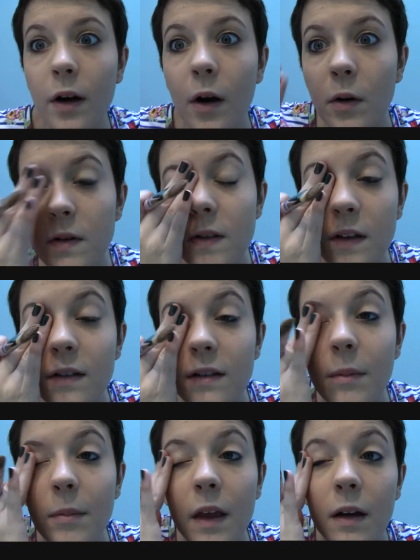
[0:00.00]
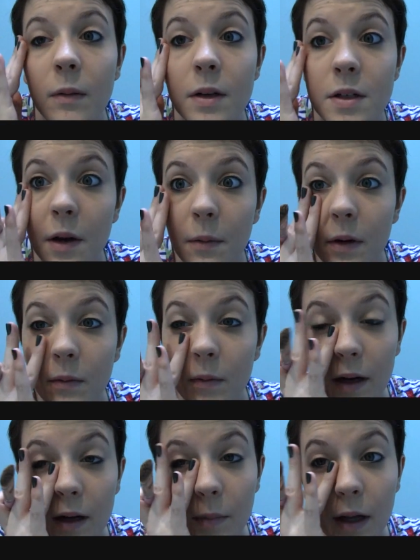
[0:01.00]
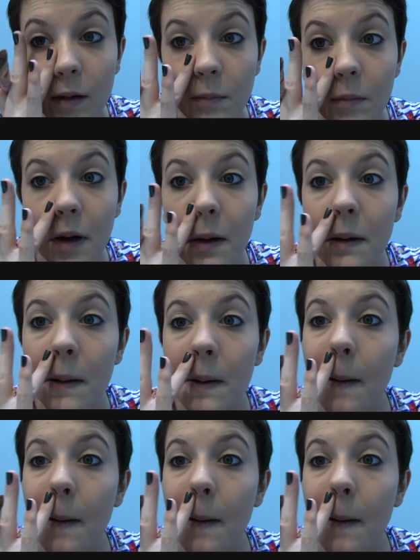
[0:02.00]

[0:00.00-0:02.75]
coats or something, which I wouldn't recommend, but